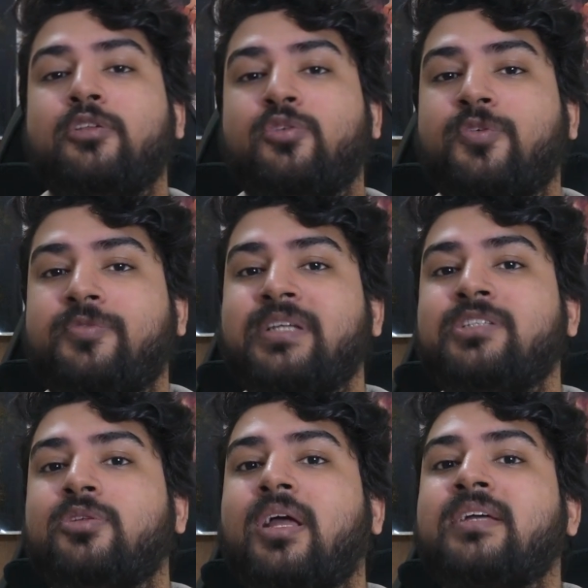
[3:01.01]
So
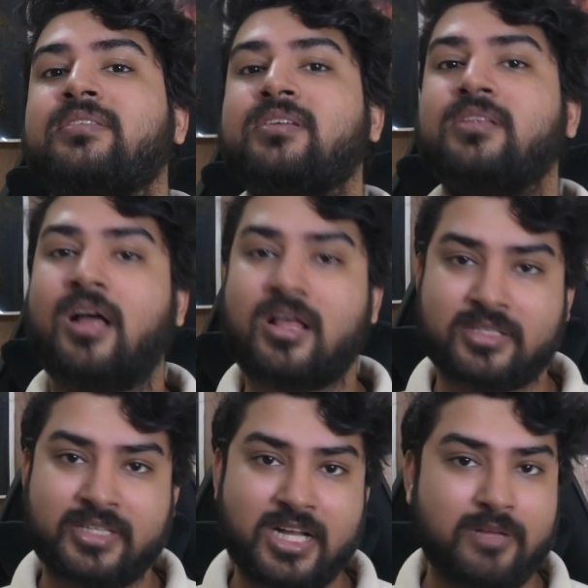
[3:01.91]
15 July is the
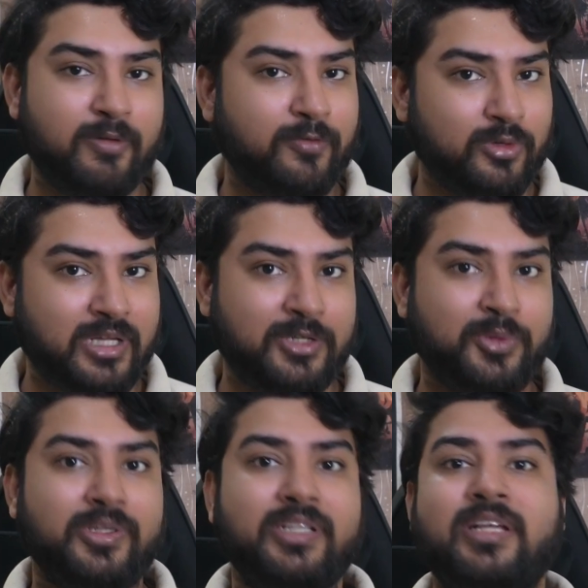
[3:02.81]
last date. Before that,
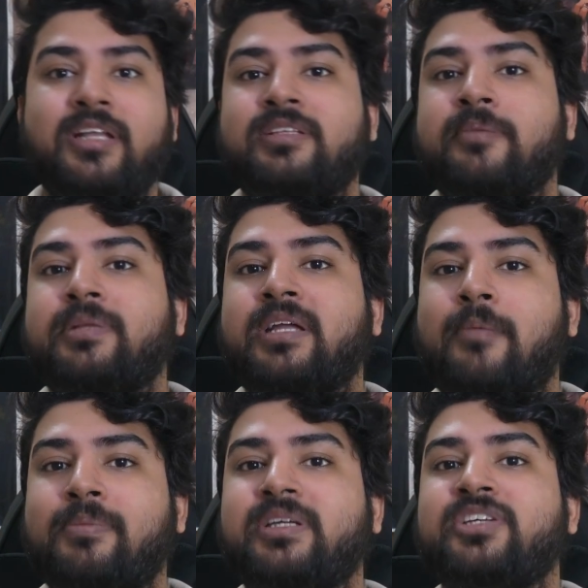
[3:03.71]
only they're accepting
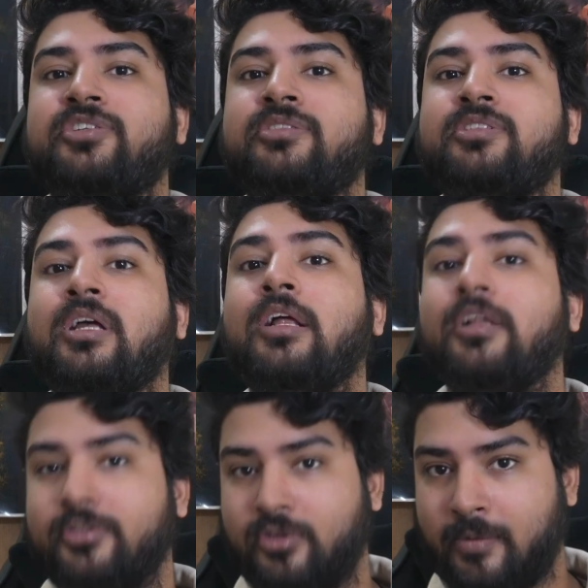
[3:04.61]
applications.
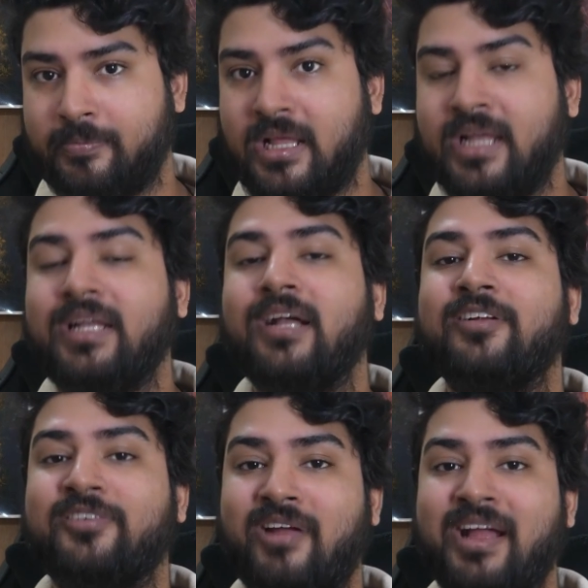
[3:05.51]
So apply
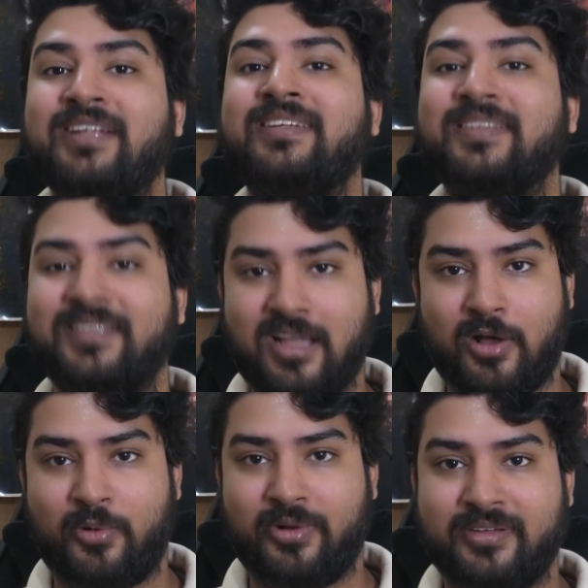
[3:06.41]
right
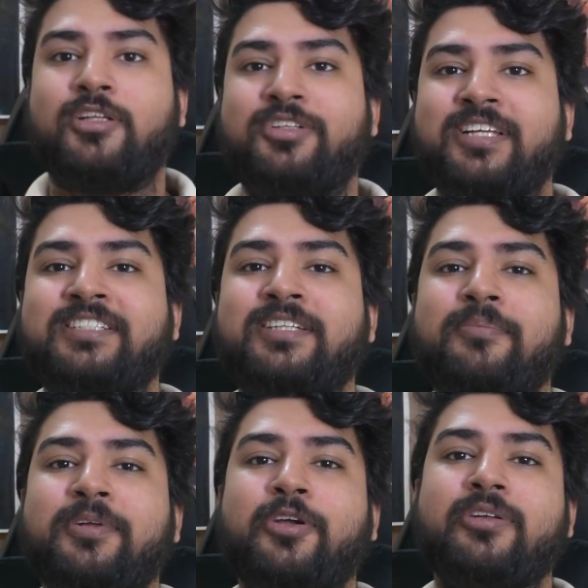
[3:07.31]
now. Now, the next
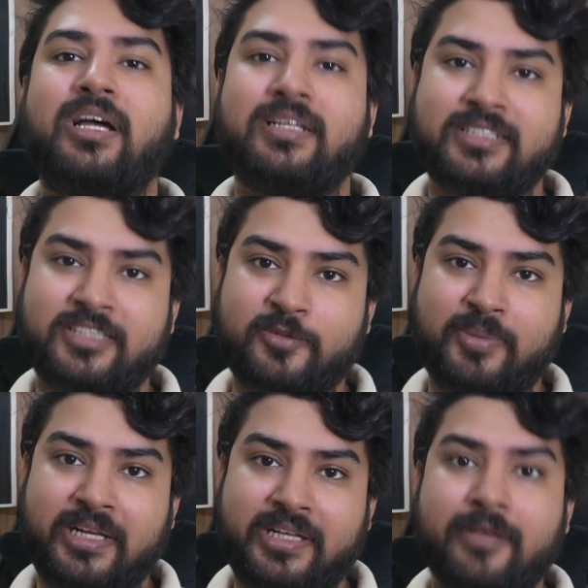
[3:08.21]
company on our list is
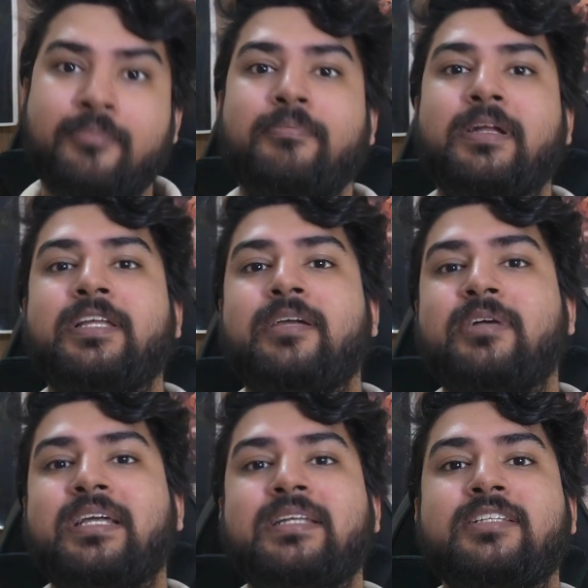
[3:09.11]
PayTM.
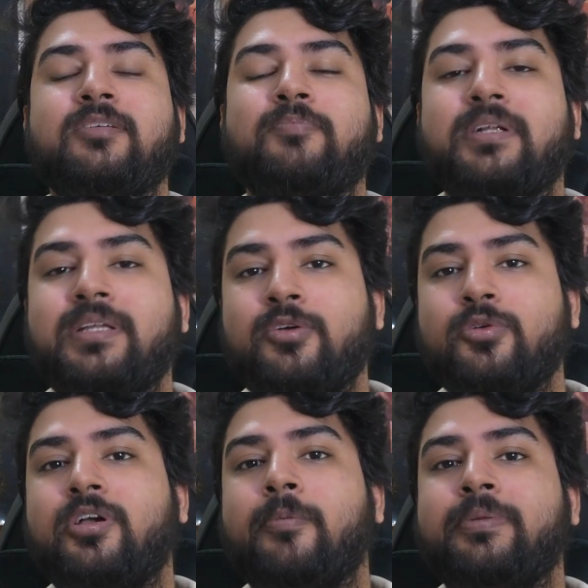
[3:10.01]
PayTM, again, is a pretty
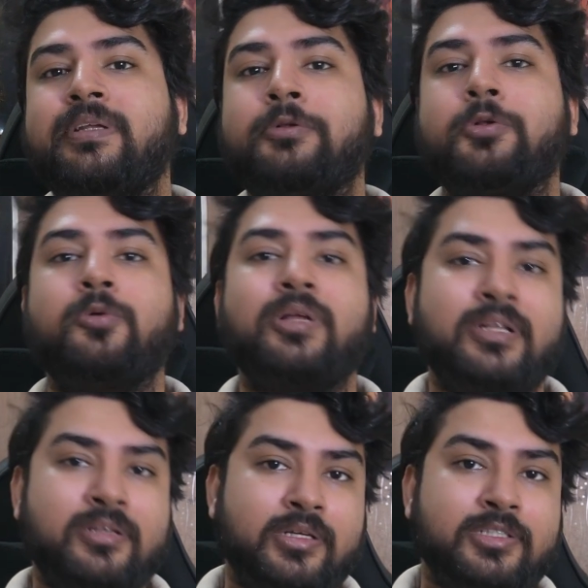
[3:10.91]
good company to do an
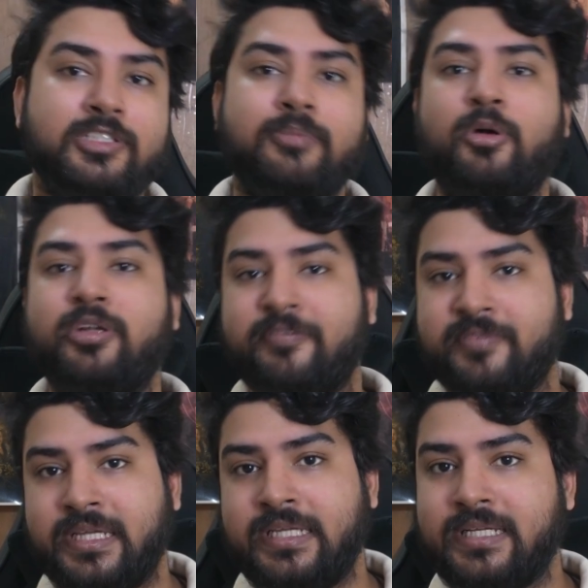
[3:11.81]
internship or
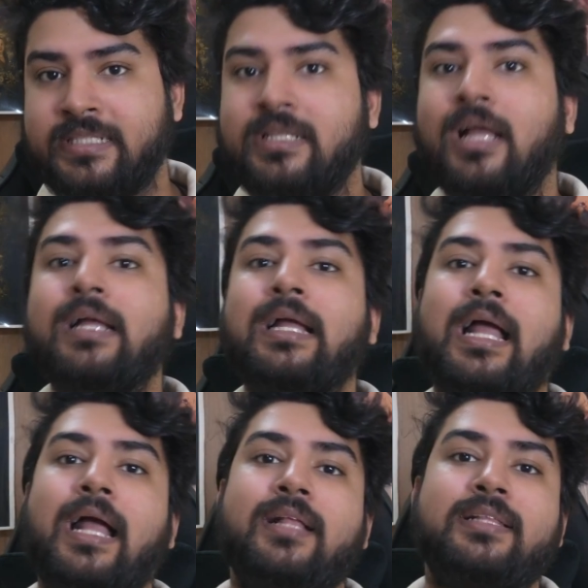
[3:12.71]
FTE in.
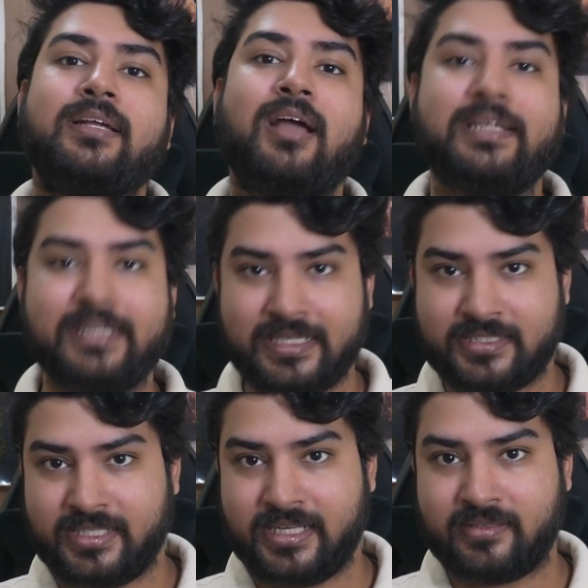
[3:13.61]
And they're hiring
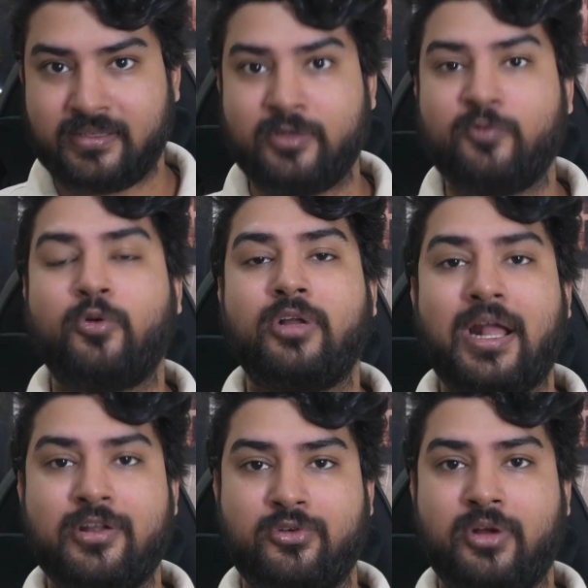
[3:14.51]
SD intern for
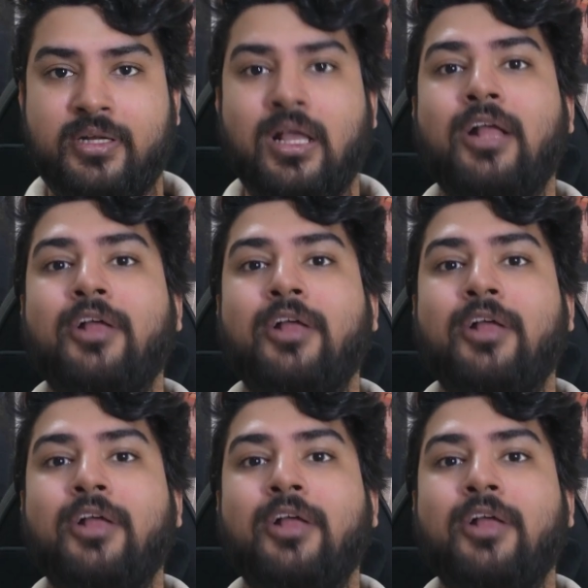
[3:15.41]
Android.